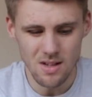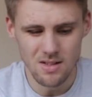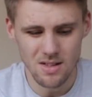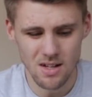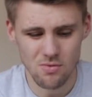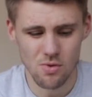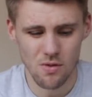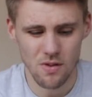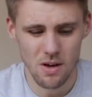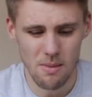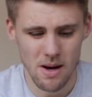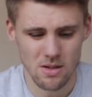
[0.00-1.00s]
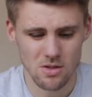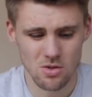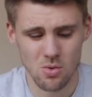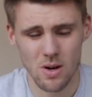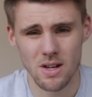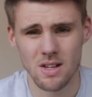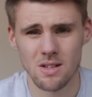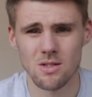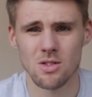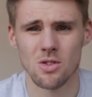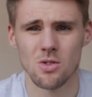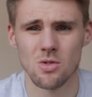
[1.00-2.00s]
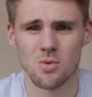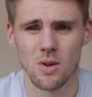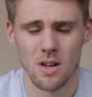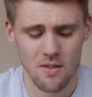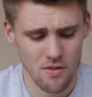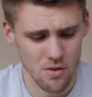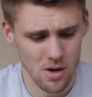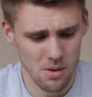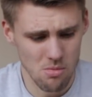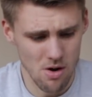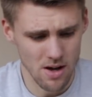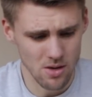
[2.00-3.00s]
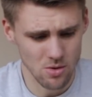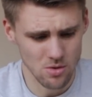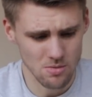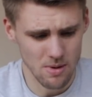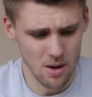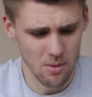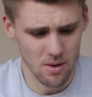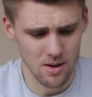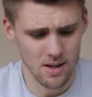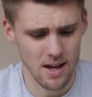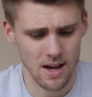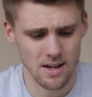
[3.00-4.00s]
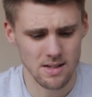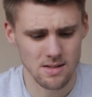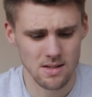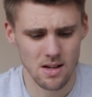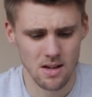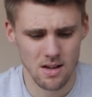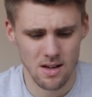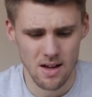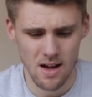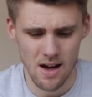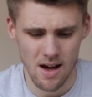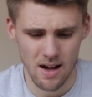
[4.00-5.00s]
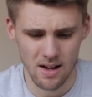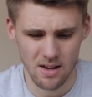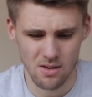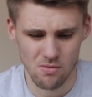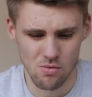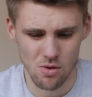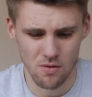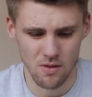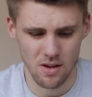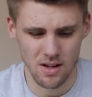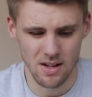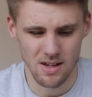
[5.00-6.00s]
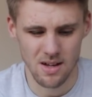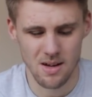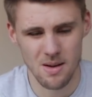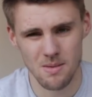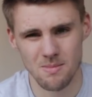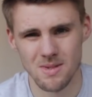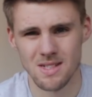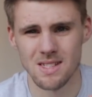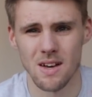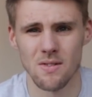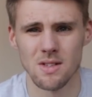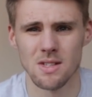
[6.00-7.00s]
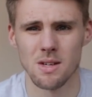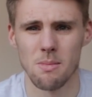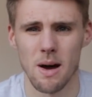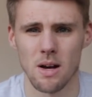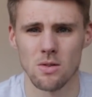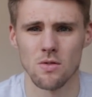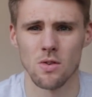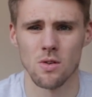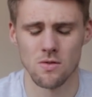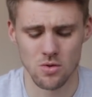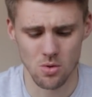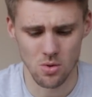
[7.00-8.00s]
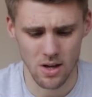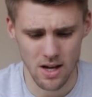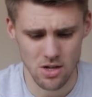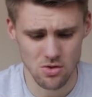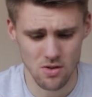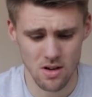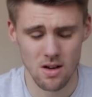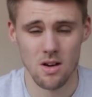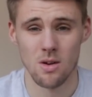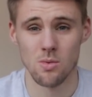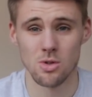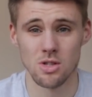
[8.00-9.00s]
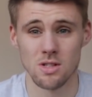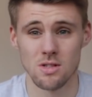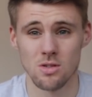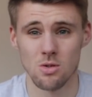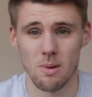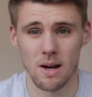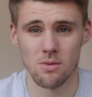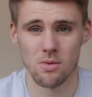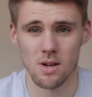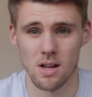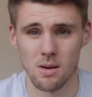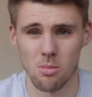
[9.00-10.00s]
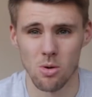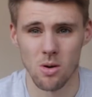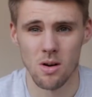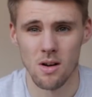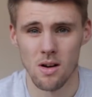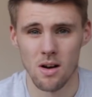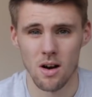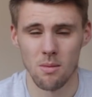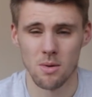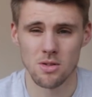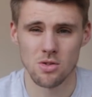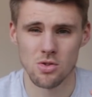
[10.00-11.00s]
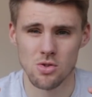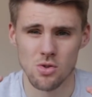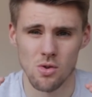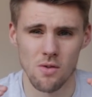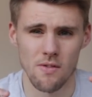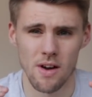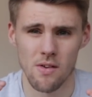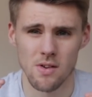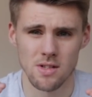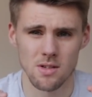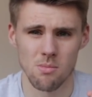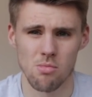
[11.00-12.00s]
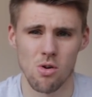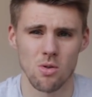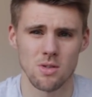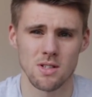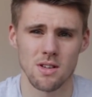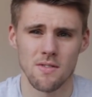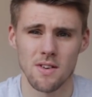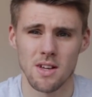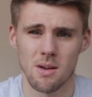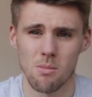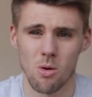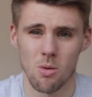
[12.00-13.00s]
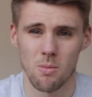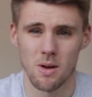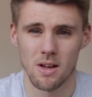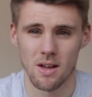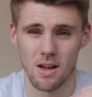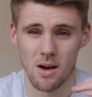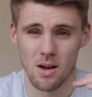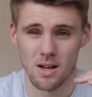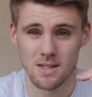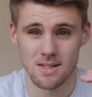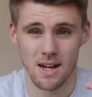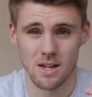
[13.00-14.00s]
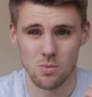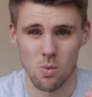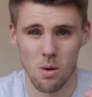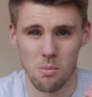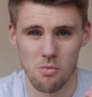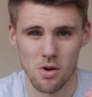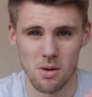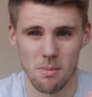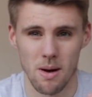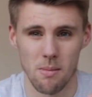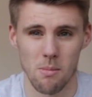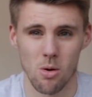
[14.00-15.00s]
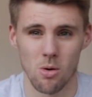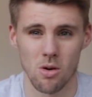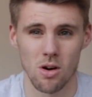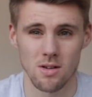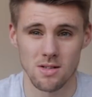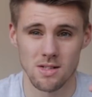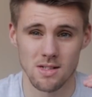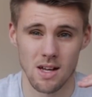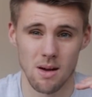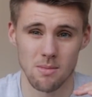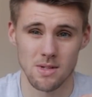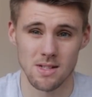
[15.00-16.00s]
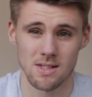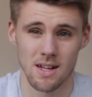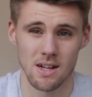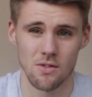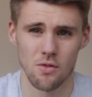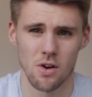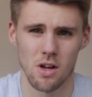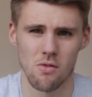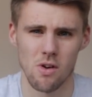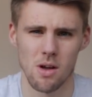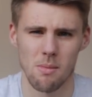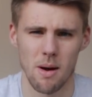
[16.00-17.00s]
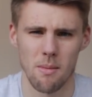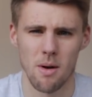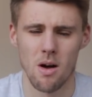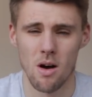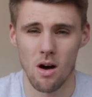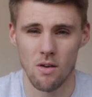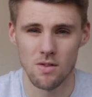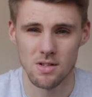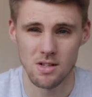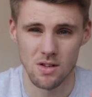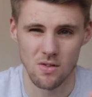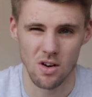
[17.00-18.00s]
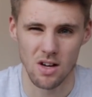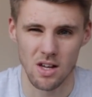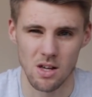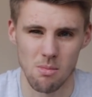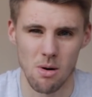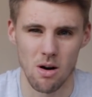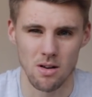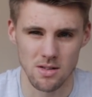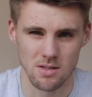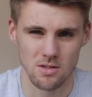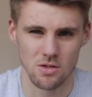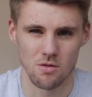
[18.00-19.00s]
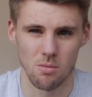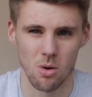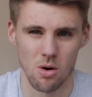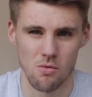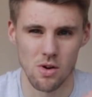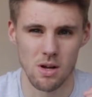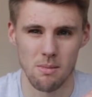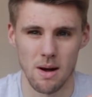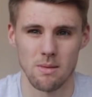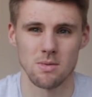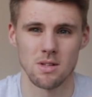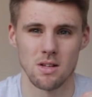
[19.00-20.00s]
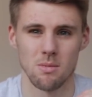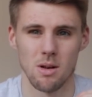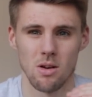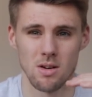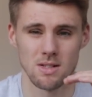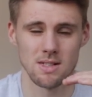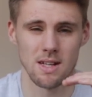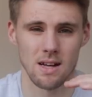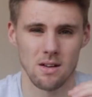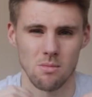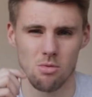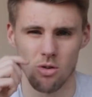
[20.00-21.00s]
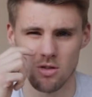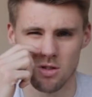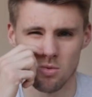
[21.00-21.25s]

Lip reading: So that's roughly about 23 brake horsepower gains and roughly 70 pounds-foot of torque extra, which isn't too bad really, but I'm not too sure variants on prices. I think it might be a stage 1 remap might cost the same as a stage 3 remap. Obviously you've got to get your parts and stuff, but a remap's going to be like a standard price.